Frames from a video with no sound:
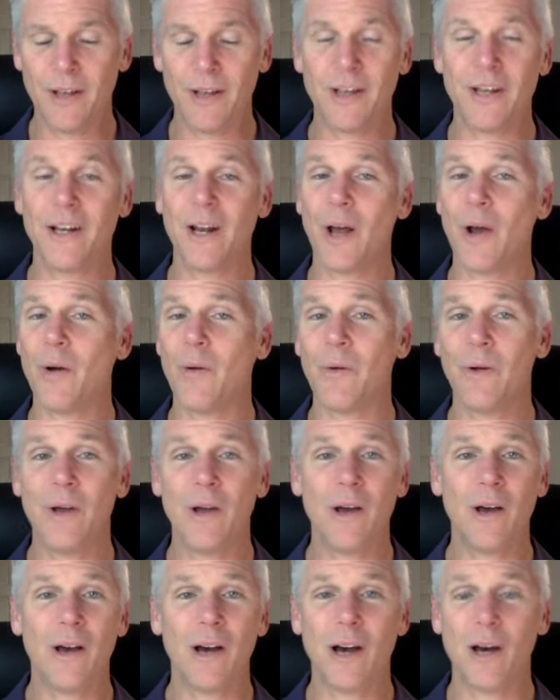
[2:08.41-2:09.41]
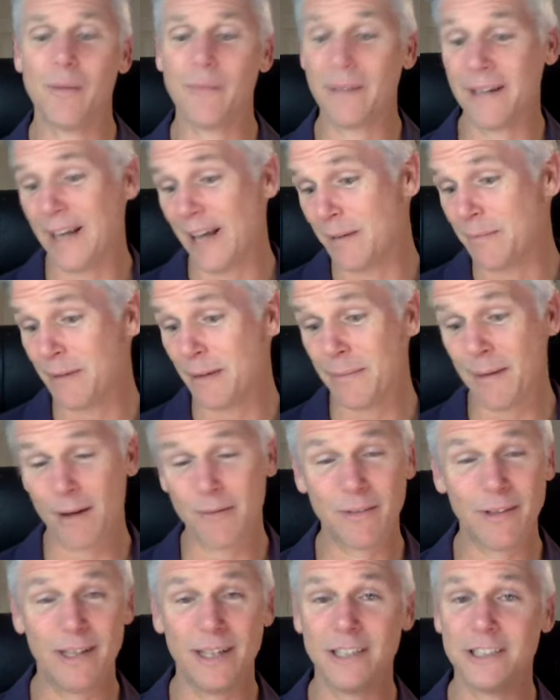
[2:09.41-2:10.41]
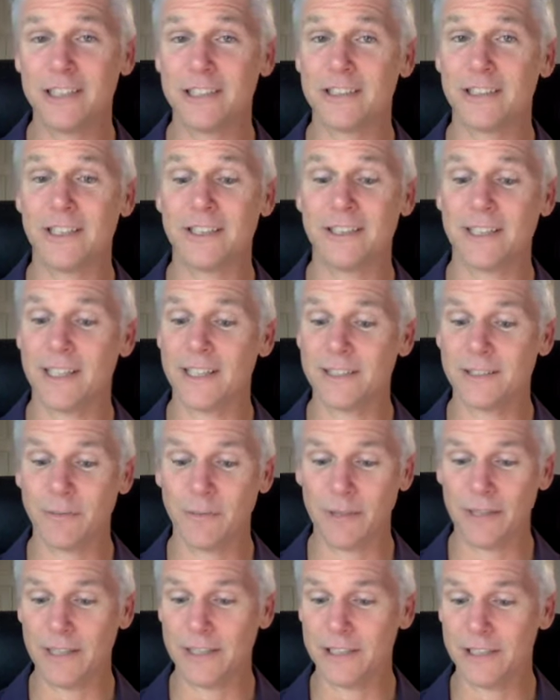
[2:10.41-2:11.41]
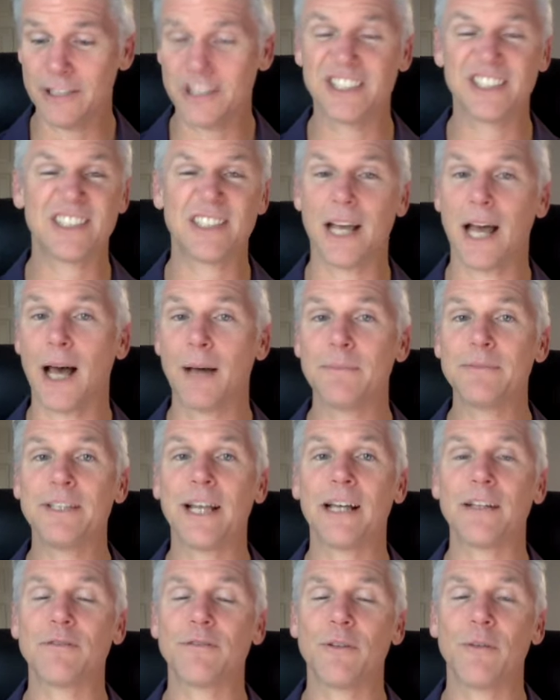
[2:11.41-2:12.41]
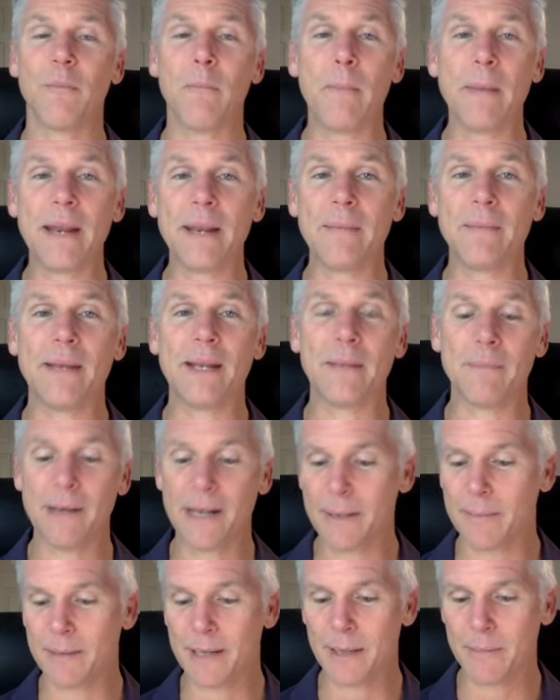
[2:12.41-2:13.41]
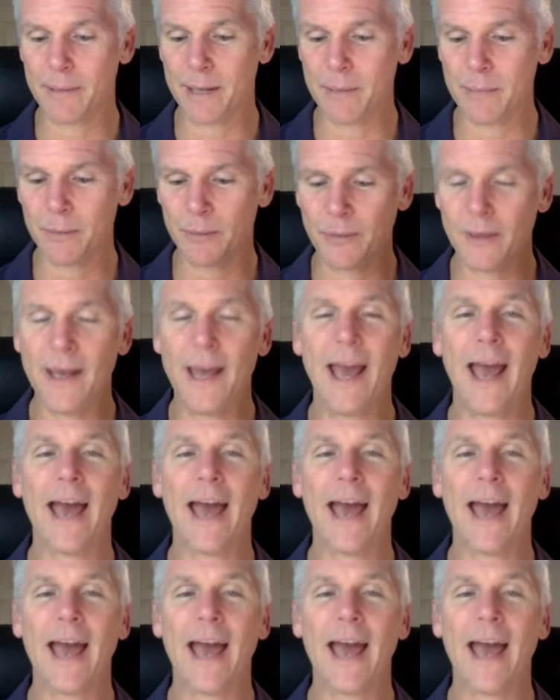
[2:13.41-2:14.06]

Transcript: You know, it can be about religion because it is a religious object for many, many, many, many people.